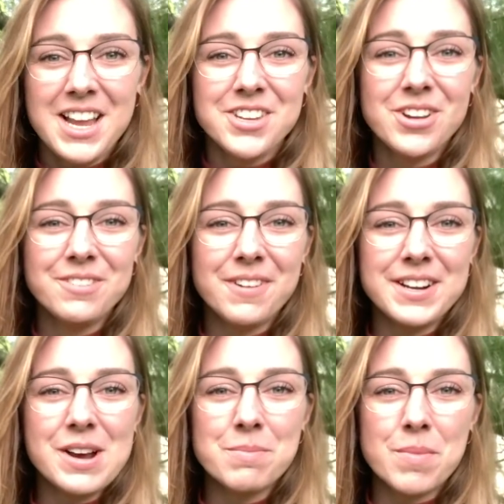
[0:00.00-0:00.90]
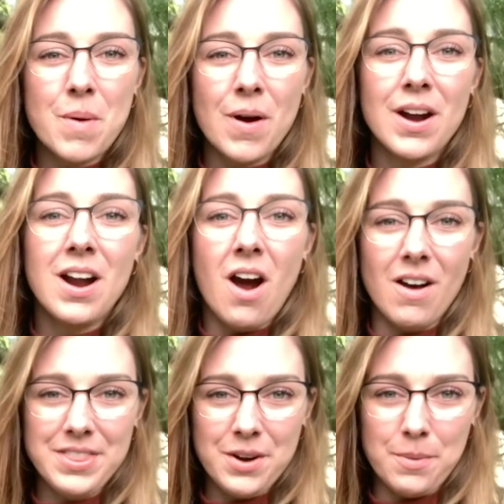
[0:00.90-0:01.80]
You can find out more
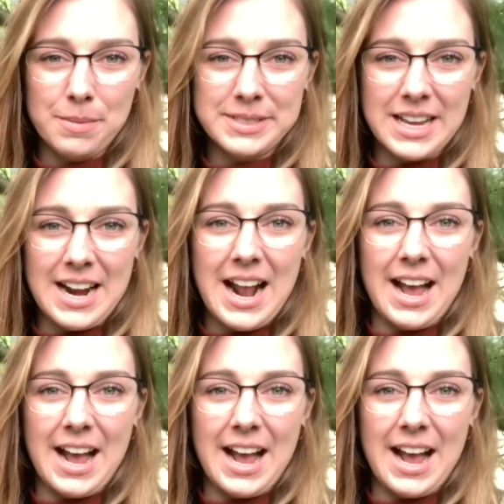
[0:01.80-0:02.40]
on their website